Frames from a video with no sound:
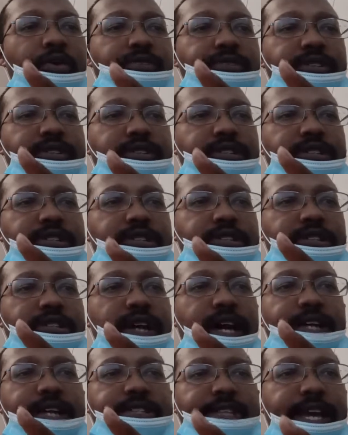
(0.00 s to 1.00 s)
these
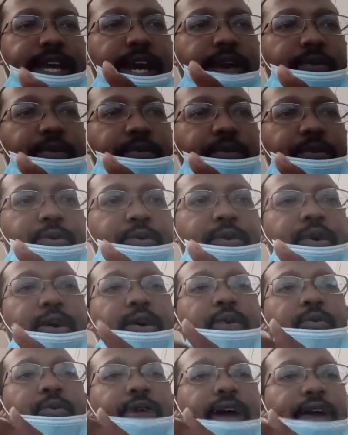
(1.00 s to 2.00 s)
guys accountable.
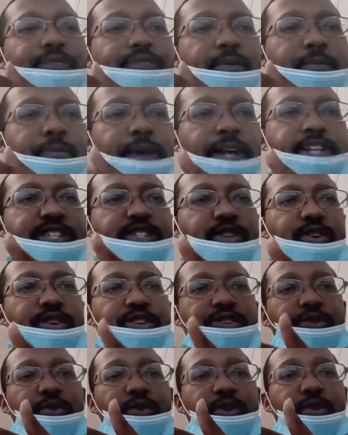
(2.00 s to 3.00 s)
We have to make sure they're
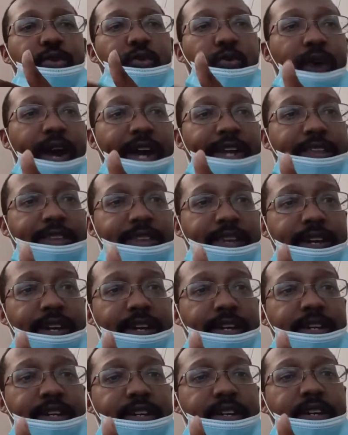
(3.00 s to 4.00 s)
doing the right
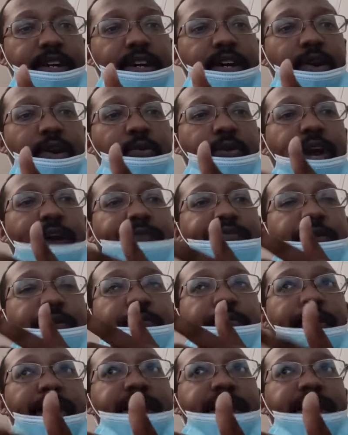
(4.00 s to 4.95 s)
thing. We have to make